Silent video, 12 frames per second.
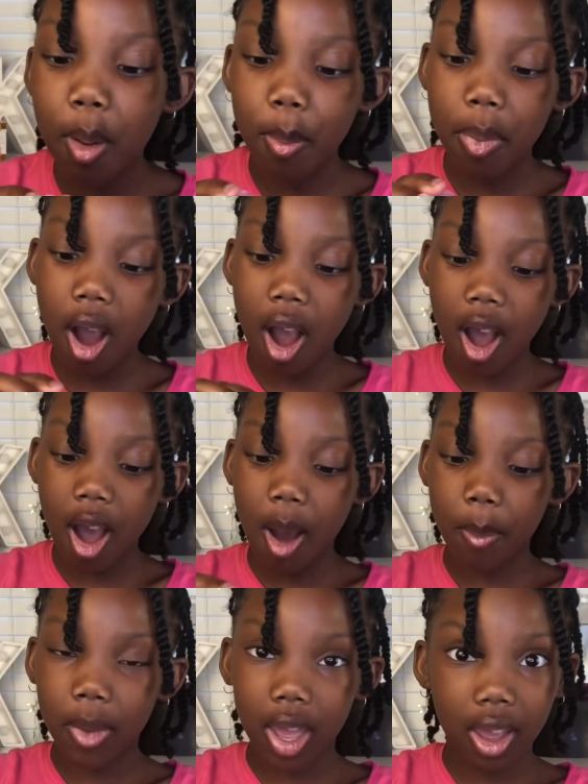
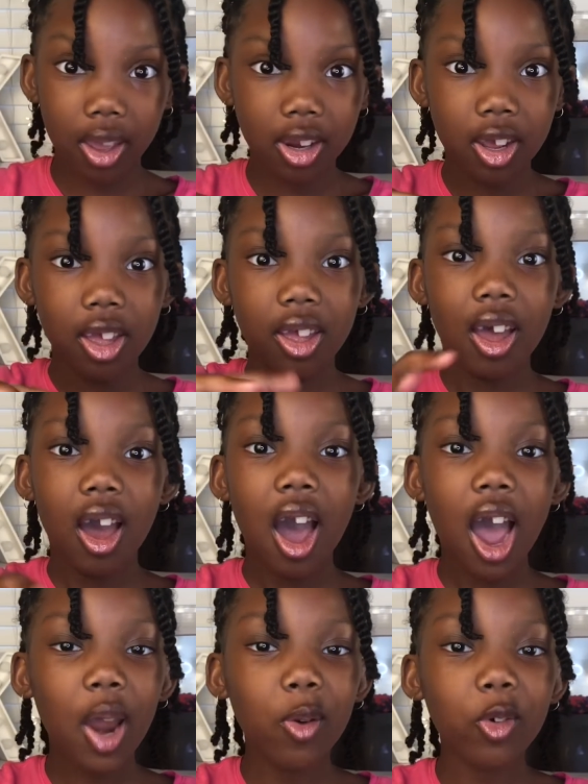Pomade.
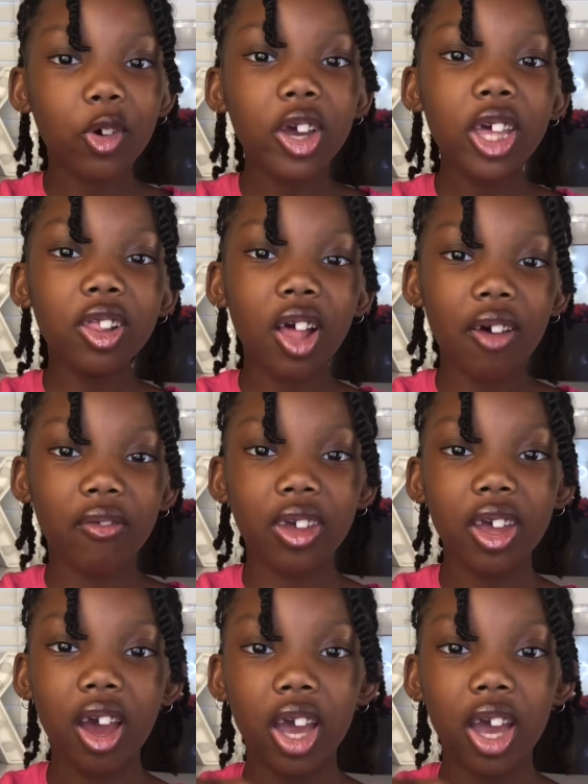I really love it.